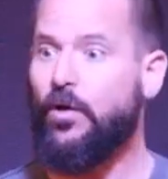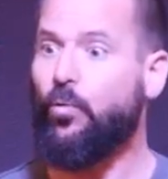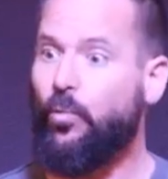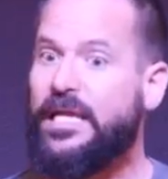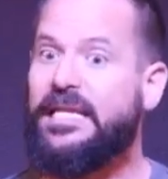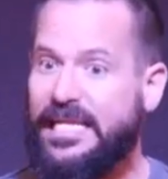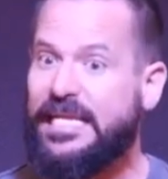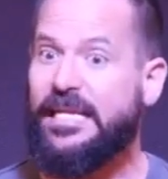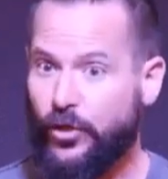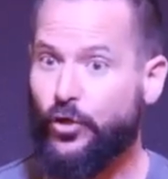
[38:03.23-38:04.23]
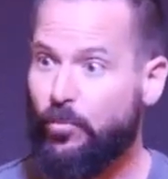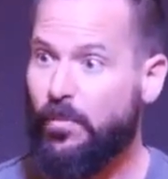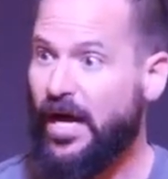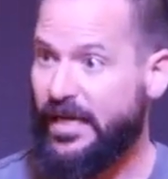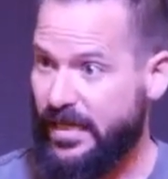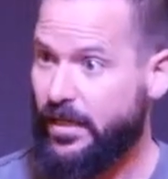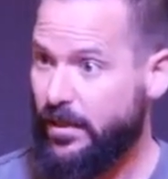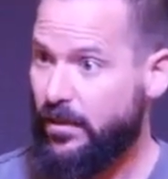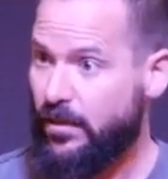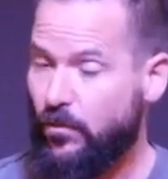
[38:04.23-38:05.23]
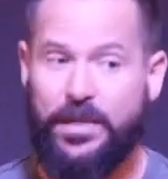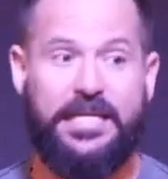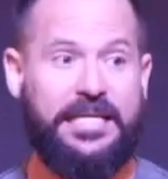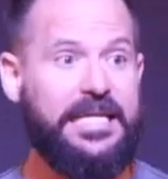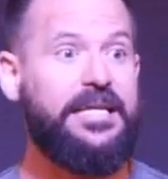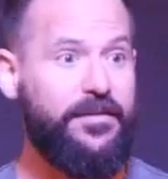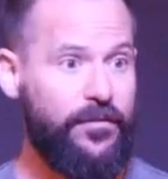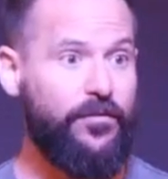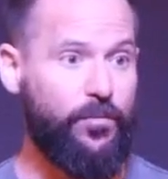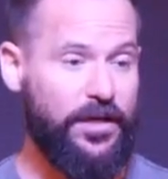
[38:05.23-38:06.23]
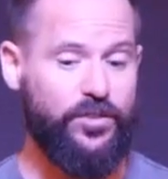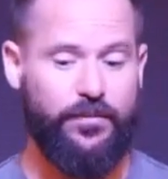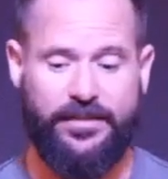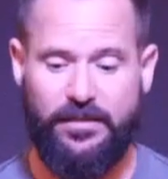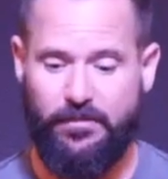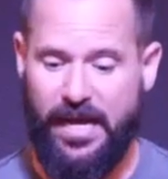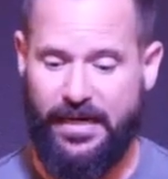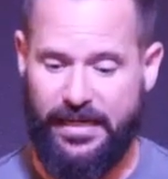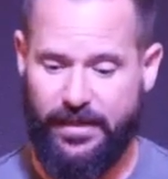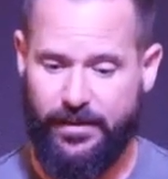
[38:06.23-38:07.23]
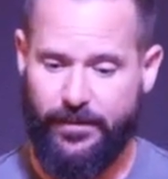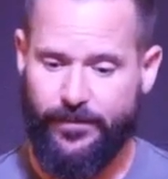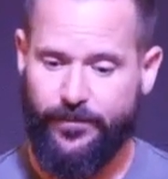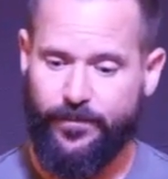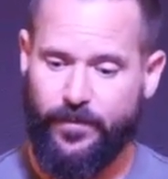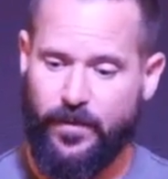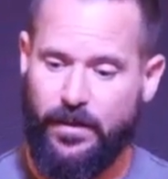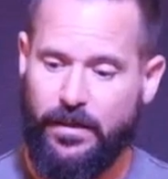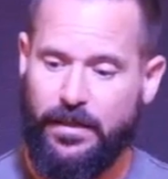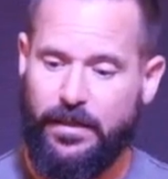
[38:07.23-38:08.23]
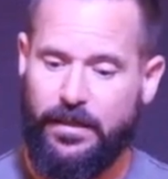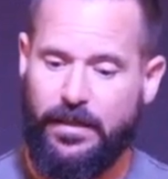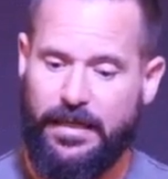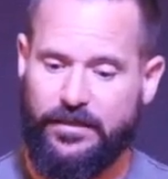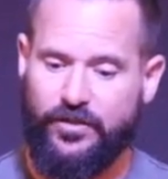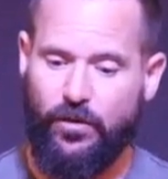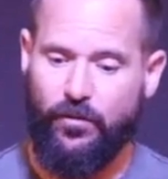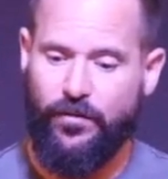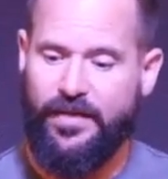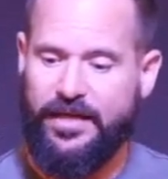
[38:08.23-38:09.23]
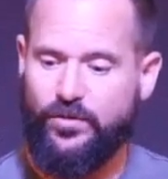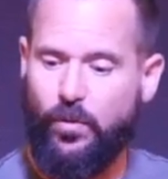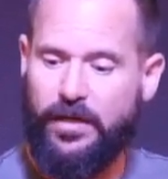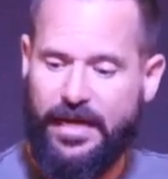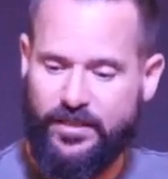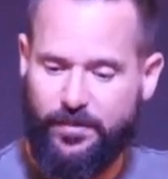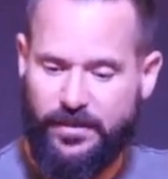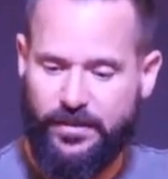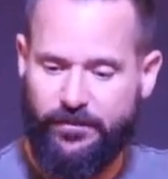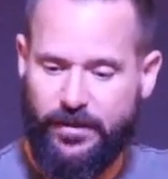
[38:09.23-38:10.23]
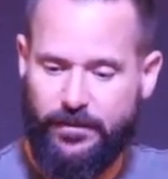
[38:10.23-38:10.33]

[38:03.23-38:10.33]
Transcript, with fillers: We need a new body. We need the resurrected body. And so that's one aspect of it.